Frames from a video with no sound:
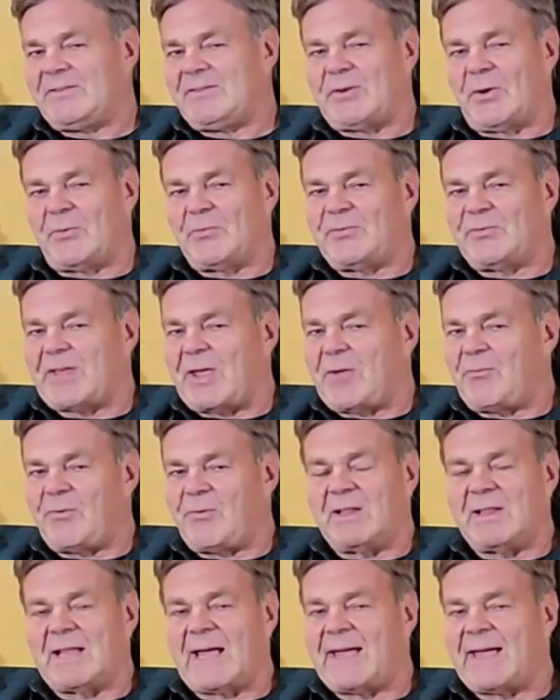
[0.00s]
don't they
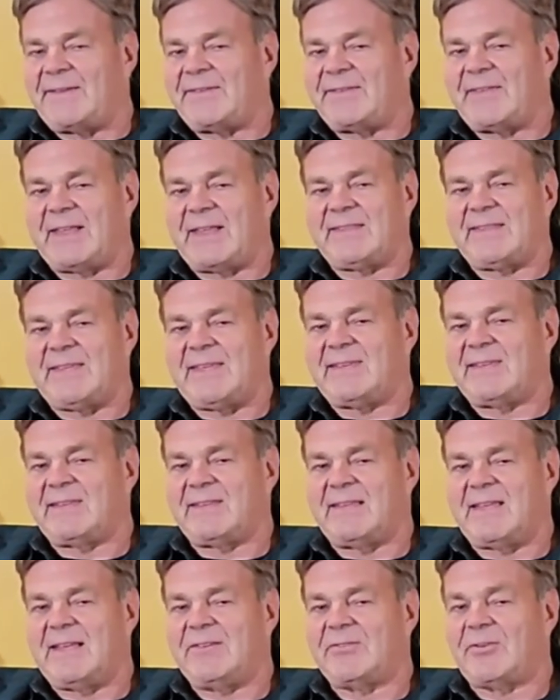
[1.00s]
realize that these
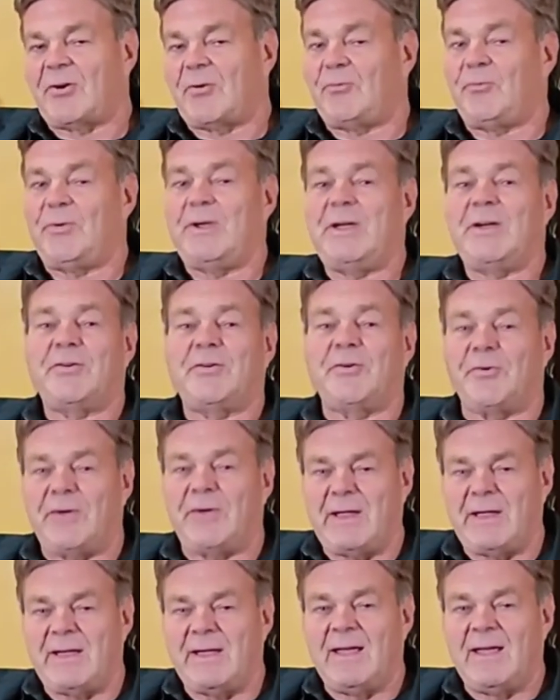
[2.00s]
things are
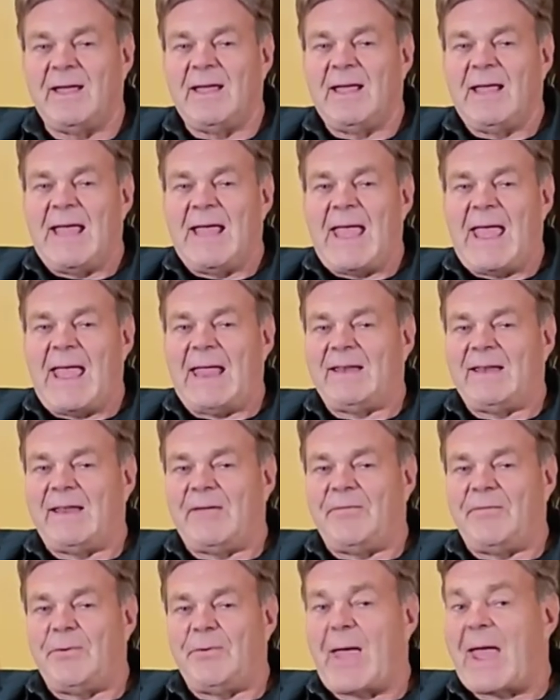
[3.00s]
reoccurring? And
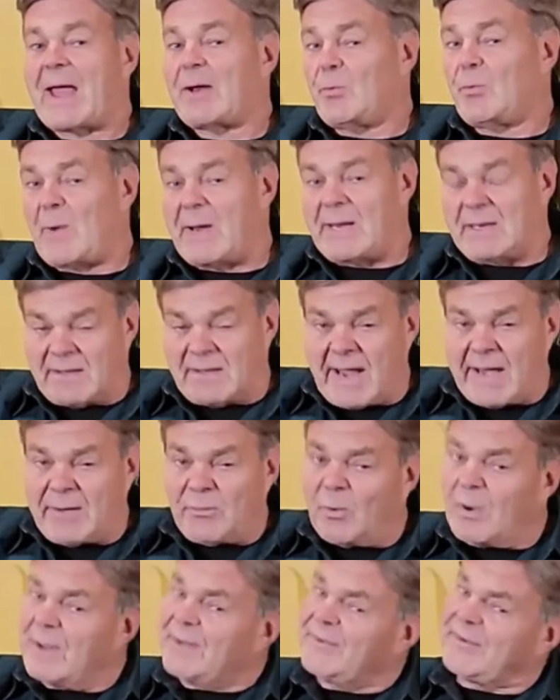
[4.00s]
if you had to wait in
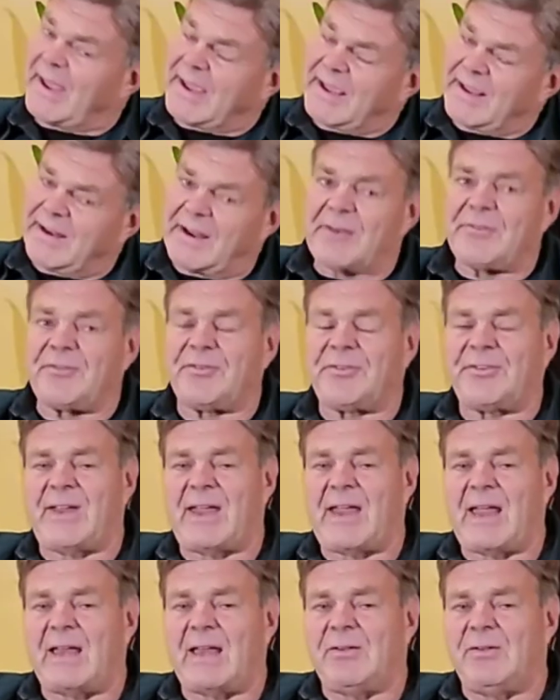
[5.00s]
line once, I could
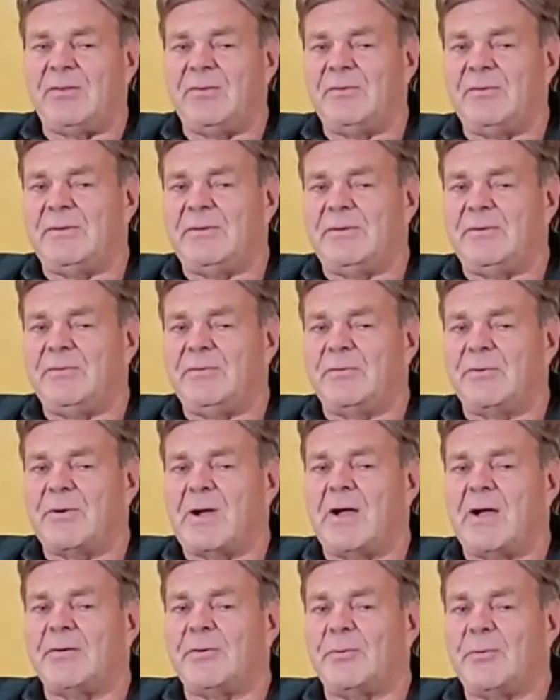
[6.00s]
understand you you
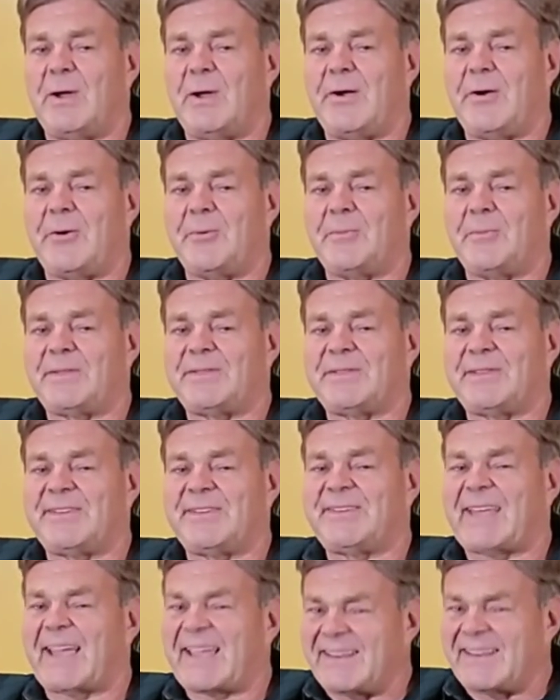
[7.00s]
were unaware. The
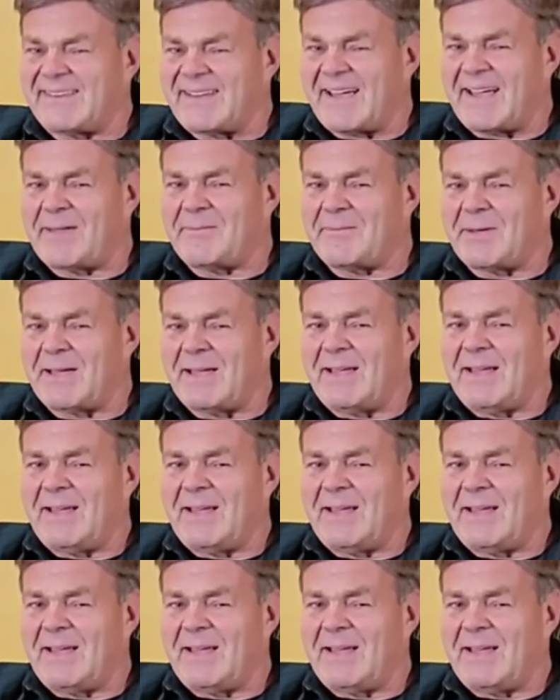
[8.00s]
second time,